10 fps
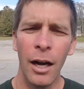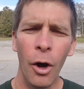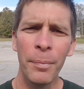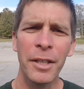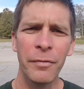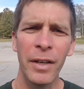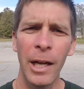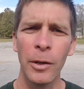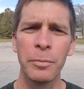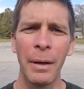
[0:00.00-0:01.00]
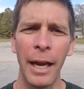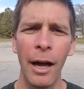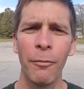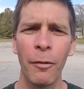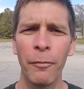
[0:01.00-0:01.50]
I hope this video's been
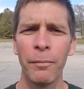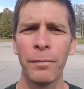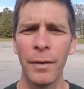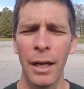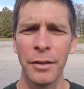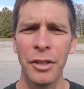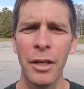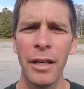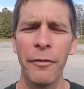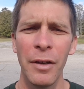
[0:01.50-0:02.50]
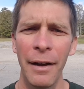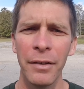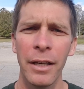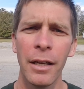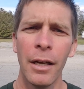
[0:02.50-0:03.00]
helpful to you. If you have
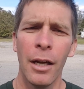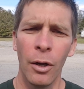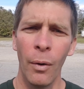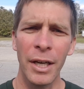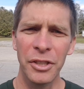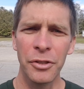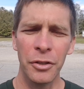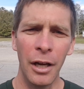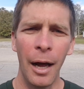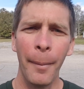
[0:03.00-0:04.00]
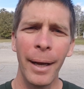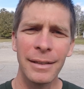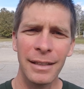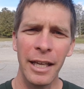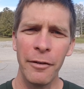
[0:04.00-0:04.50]
any questions or
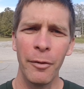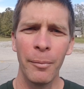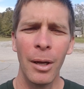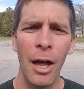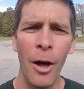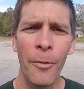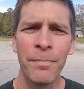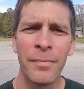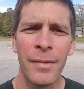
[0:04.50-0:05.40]
comments, leave them below.